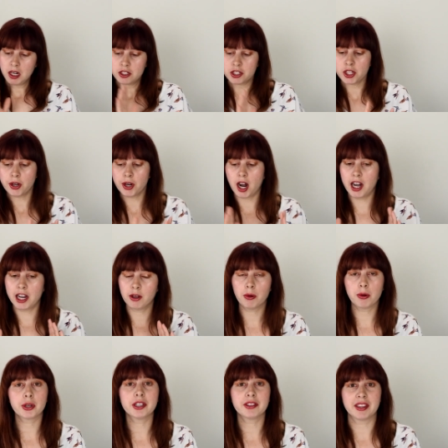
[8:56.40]
So I
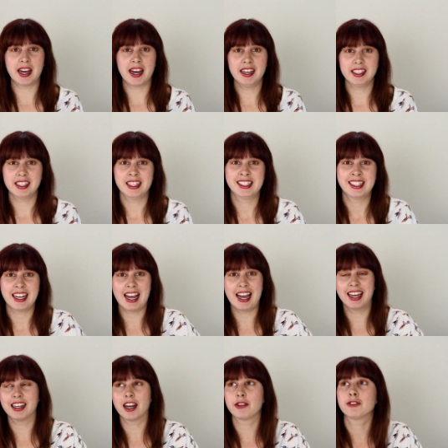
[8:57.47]
ordered that,
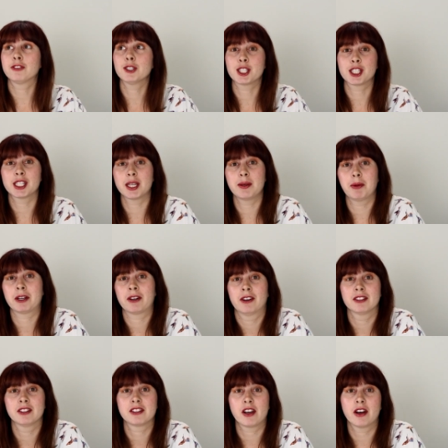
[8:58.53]
and unfortunately
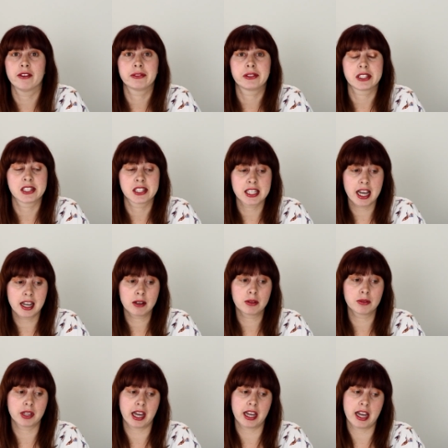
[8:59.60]
because of the
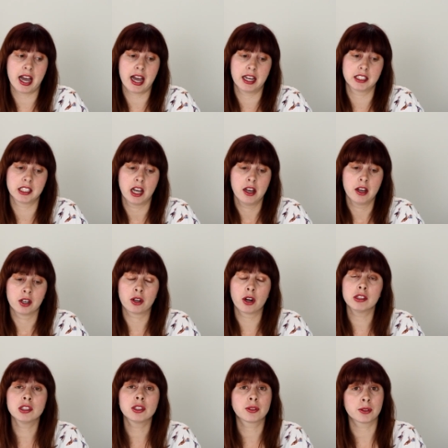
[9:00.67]
sale they had
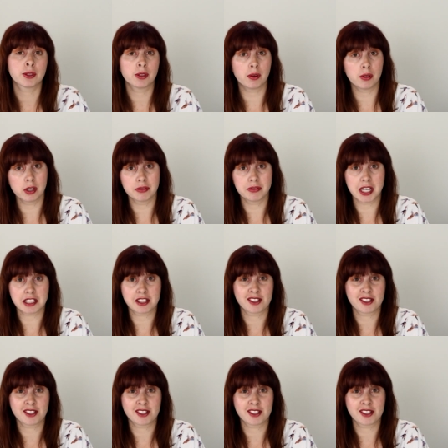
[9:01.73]
gone through all of their